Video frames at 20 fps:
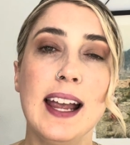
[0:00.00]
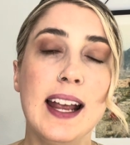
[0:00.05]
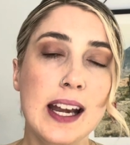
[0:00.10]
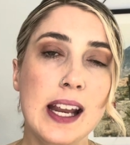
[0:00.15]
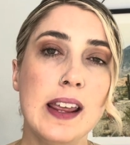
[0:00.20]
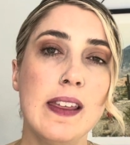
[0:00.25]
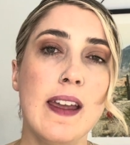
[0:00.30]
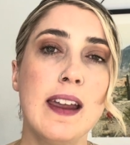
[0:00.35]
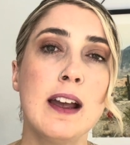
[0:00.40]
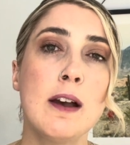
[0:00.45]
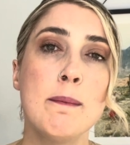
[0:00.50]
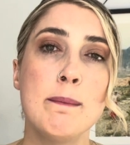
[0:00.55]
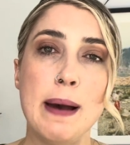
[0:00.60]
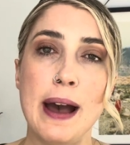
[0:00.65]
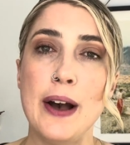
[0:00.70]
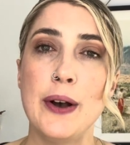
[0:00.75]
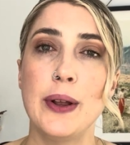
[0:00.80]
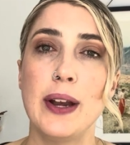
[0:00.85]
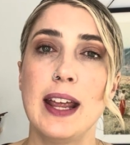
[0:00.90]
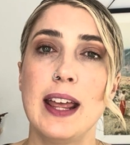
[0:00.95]
anything
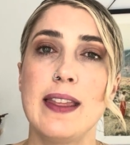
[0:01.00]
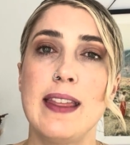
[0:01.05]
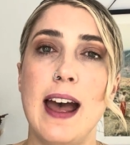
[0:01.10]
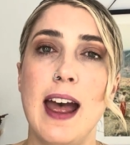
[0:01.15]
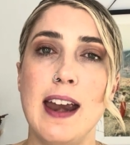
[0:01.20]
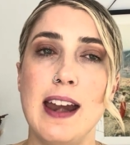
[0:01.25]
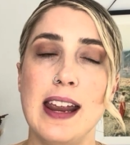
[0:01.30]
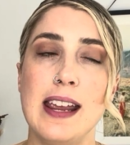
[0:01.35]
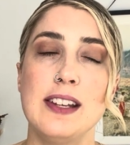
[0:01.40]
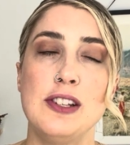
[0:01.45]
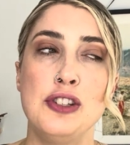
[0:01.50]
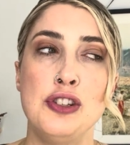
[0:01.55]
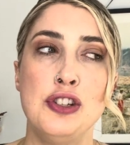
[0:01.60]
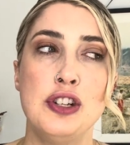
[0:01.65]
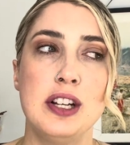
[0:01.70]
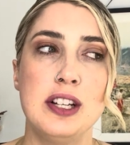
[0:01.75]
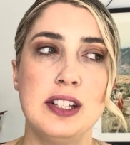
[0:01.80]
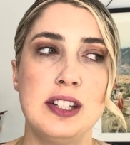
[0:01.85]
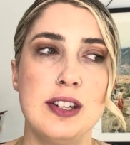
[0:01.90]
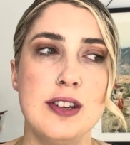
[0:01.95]
about it that is
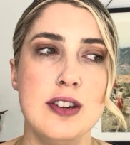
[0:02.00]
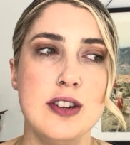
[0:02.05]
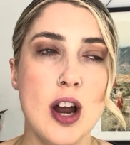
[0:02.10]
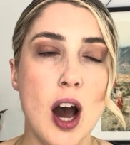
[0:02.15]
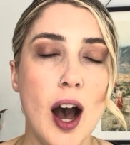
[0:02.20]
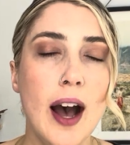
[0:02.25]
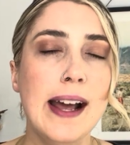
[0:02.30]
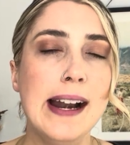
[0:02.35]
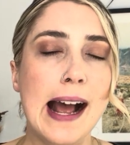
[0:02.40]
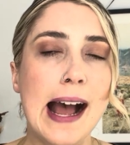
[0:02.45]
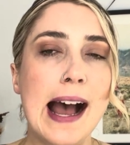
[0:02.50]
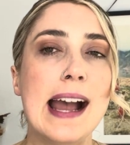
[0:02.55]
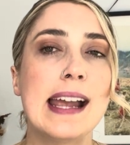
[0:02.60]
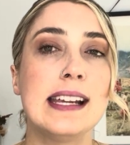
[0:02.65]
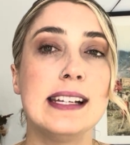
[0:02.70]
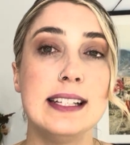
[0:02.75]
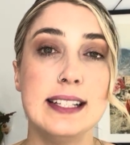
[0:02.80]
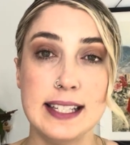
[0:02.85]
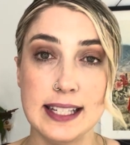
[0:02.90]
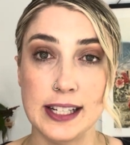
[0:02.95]
just not
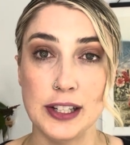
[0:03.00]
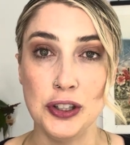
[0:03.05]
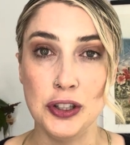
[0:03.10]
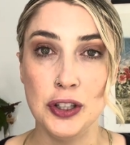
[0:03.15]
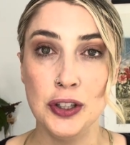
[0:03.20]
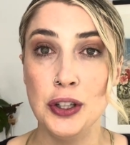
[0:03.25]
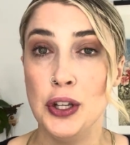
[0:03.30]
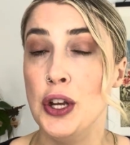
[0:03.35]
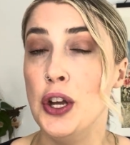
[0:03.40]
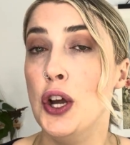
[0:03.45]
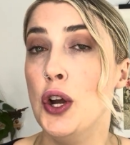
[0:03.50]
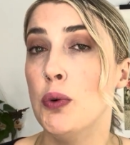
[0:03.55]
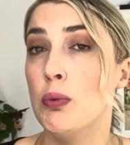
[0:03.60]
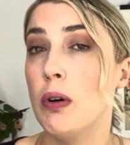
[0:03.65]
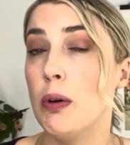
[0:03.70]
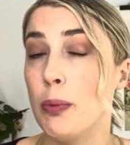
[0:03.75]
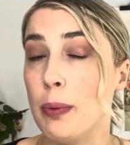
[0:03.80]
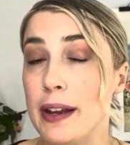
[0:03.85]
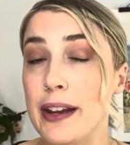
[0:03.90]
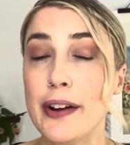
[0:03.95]
ideal,
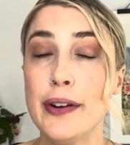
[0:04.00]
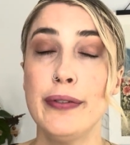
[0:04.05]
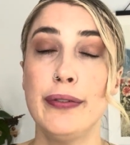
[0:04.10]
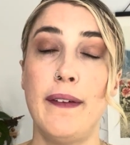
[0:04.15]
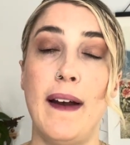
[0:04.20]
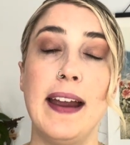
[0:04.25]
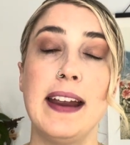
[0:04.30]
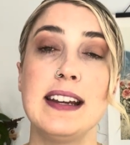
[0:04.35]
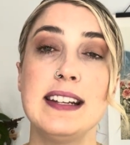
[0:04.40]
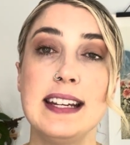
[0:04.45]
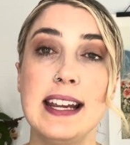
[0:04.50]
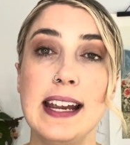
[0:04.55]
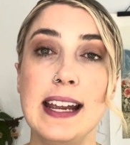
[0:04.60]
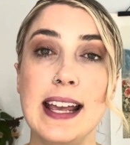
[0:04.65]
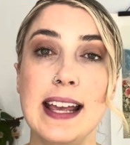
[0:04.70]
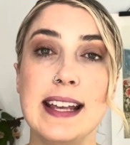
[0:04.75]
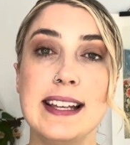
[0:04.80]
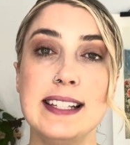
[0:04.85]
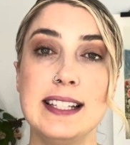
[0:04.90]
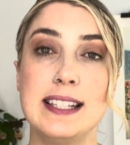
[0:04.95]
what we are finding
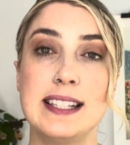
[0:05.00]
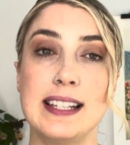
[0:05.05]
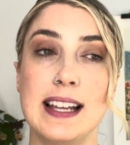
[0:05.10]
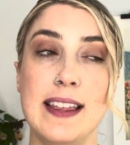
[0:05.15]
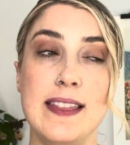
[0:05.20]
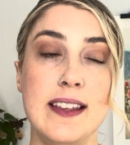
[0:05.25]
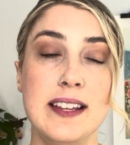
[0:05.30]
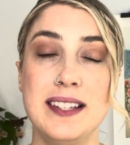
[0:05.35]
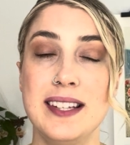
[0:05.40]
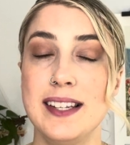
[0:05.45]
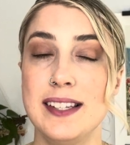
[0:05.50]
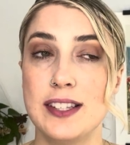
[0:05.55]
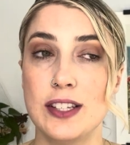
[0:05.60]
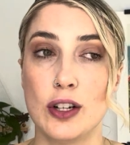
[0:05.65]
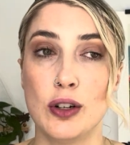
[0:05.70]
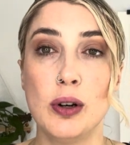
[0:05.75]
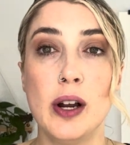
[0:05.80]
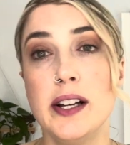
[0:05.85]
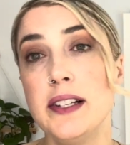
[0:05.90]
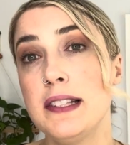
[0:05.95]
is, and this is
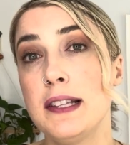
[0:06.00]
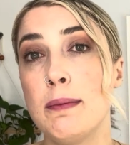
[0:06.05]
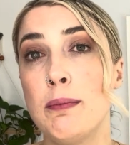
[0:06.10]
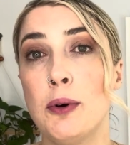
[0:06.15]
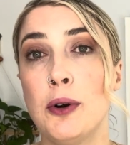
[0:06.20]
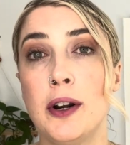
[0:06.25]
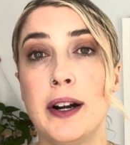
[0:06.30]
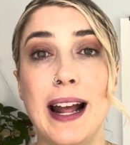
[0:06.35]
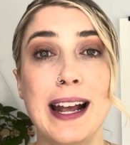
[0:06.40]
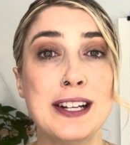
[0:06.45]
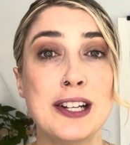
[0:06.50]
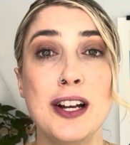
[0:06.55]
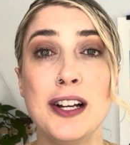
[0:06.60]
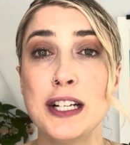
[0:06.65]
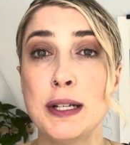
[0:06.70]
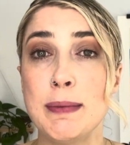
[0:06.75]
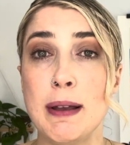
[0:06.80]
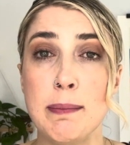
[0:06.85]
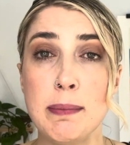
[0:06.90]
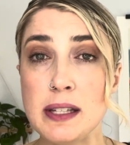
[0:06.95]
across the board, I talked
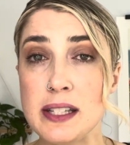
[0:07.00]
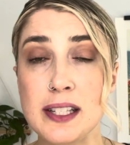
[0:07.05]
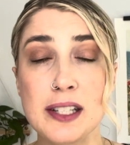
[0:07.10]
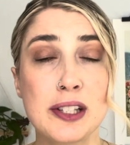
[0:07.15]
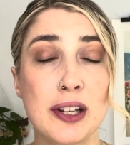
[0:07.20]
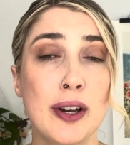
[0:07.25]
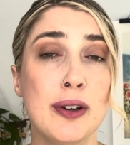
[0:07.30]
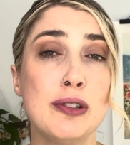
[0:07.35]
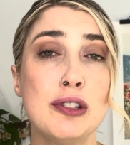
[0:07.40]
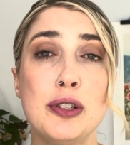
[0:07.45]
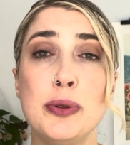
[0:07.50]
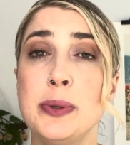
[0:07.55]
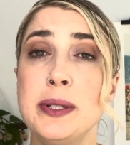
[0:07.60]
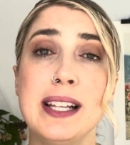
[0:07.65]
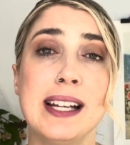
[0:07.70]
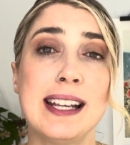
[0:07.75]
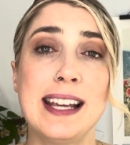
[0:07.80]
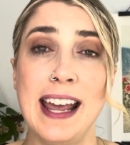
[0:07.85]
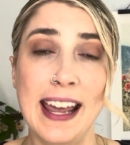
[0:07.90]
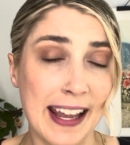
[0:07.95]
to my business coach who was
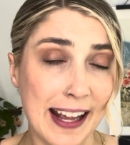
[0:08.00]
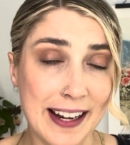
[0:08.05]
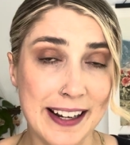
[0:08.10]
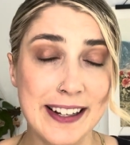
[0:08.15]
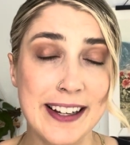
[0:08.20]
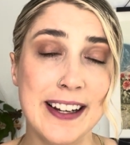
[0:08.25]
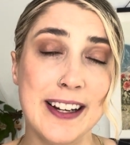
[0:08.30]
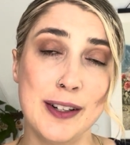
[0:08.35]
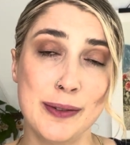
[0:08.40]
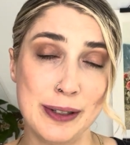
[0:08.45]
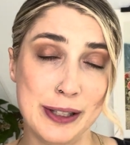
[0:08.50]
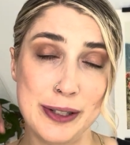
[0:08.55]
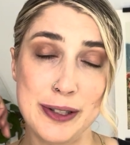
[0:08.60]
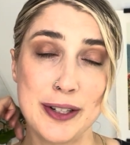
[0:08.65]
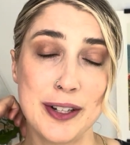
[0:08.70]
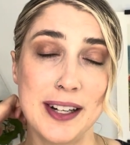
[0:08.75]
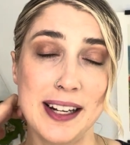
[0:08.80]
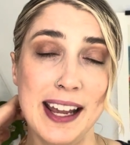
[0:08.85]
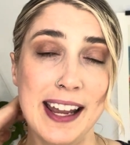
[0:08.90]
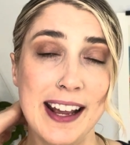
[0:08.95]
in Canada, a
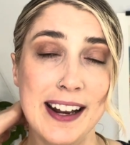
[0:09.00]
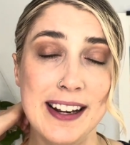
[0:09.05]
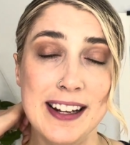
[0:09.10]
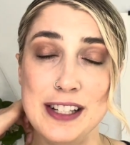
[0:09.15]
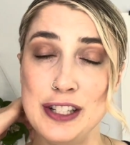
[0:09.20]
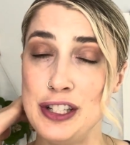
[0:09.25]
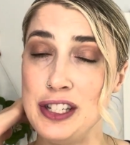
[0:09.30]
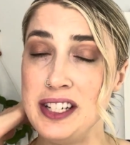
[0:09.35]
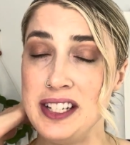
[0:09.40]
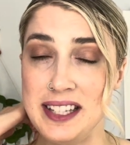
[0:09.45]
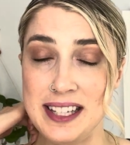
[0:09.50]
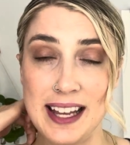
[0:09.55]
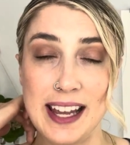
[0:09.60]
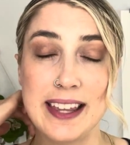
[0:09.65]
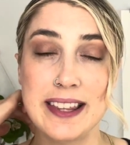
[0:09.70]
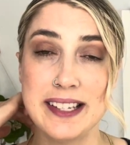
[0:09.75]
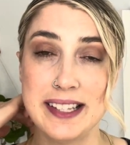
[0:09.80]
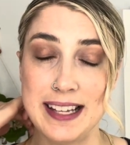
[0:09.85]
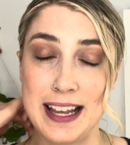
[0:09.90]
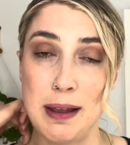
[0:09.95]
realtor in Canada, she's saying
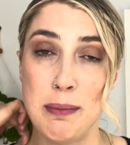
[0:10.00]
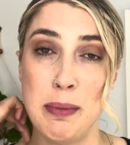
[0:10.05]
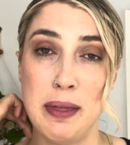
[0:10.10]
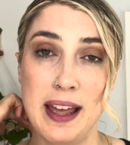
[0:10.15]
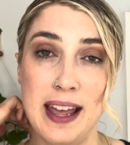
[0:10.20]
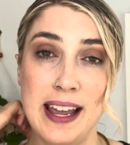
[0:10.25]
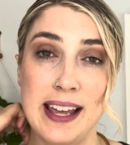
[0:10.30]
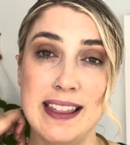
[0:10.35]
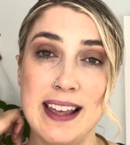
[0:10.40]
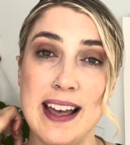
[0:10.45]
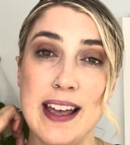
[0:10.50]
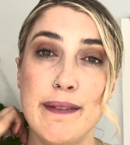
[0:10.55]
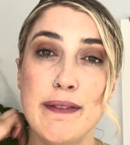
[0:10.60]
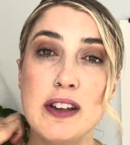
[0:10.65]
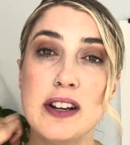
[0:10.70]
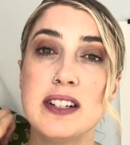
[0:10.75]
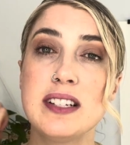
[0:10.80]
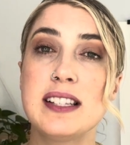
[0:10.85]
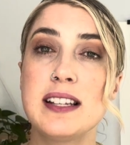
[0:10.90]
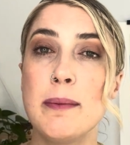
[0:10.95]
the same thing, that if
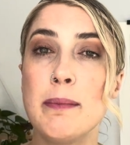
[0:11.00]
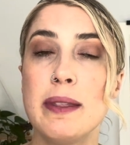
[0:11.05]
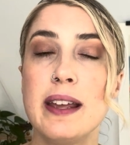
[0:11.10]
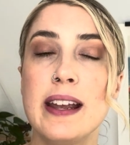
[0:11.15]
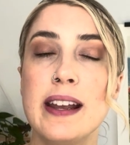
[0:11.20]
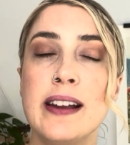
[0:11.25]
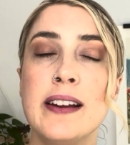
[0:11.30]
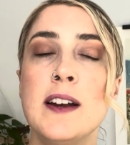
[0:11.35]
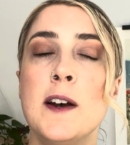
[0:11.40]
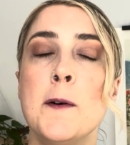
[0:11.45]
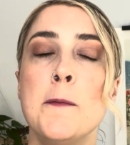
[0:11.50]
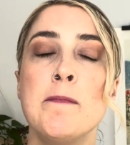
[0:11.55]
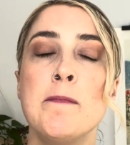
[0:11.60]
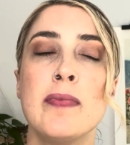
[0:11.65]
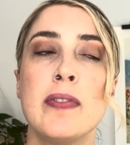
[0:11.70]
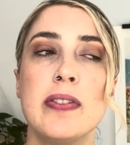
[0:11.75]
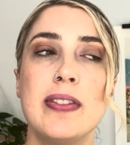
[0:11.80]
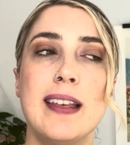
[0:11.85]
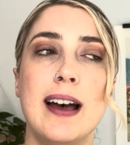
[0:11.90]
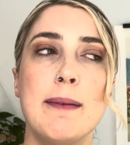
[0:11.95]
there's something
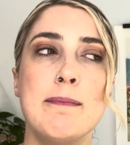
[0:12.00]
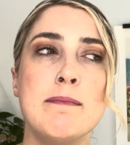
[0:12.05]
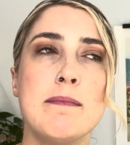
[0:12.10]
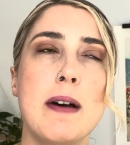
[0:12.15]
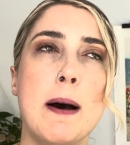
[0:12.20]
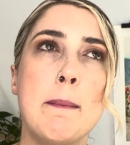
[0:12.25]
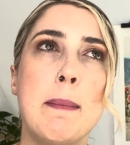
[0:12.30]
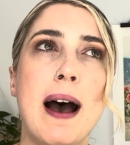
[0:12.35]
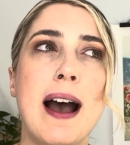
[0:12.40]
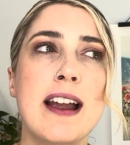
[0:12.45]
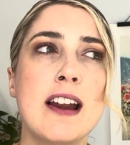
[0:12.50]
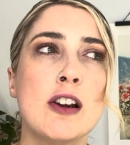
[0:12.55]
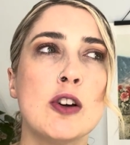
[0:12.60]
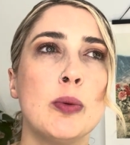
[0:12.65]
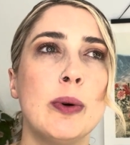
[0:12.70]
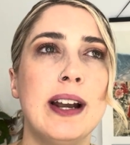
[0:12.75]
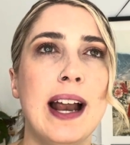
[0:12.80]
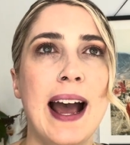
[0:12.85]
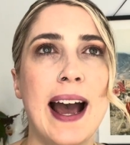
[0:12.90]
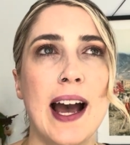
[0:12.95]
that a buyer
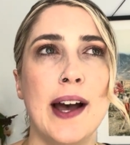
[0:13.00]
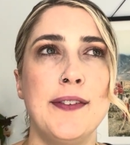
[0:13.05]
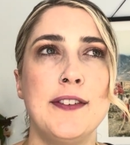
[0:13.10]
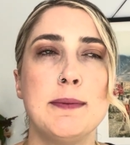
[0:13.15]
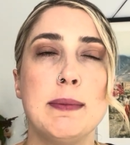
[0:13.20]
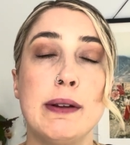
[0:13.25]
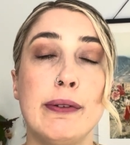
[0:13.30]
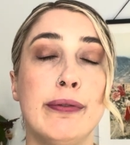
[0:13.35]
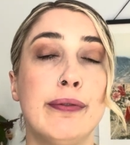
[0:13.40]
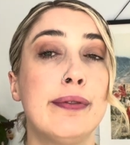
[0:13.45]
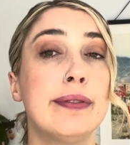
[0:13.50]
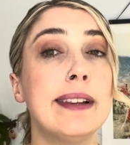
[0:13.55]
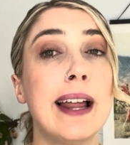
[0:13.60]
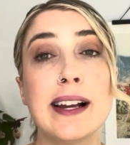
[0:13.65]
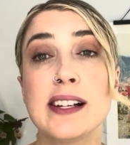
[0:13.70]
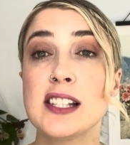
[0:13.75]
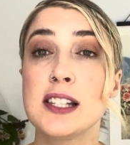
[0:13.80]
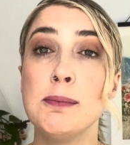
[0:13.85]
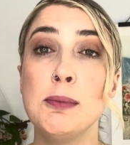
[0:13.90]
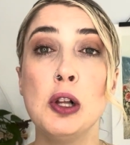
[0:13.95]
would have to be
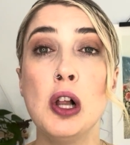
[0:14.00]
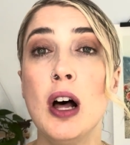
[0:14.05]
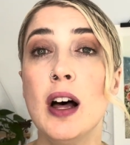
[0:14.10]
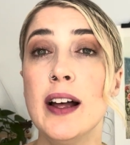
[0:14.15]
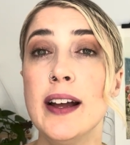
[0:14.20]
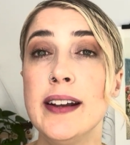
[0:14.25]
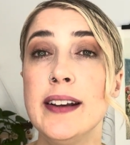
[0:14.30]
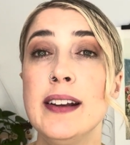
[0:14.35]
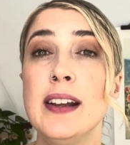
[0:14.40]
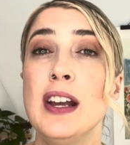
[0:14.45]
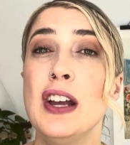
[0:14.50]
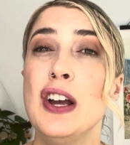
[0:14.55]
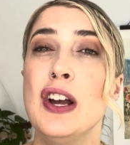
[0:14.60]
flexible on,